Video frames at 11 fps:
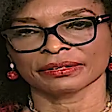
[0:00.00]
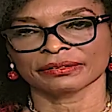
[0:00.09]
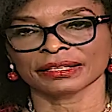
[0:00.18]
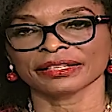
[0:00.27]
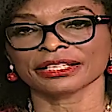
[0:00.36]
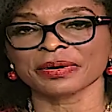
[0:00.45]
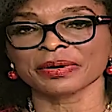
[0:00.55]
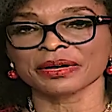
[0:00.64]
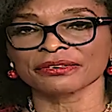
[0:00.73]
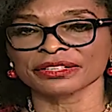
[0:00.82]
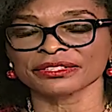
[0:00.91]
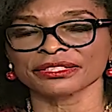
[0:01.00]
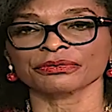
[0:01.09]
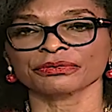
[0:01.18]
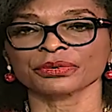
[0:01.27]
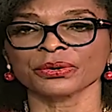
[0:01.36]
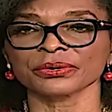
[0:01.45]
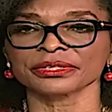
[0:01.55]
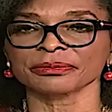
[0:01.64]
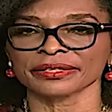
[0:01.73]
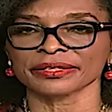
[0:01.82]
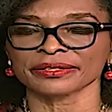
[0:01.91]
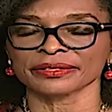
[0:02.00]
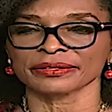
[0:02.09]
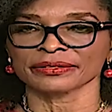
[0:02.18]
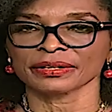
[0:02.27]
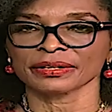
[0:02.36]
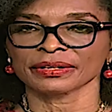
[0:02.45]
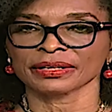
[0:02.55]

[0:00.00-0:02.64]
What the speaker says: that the experiences of older persons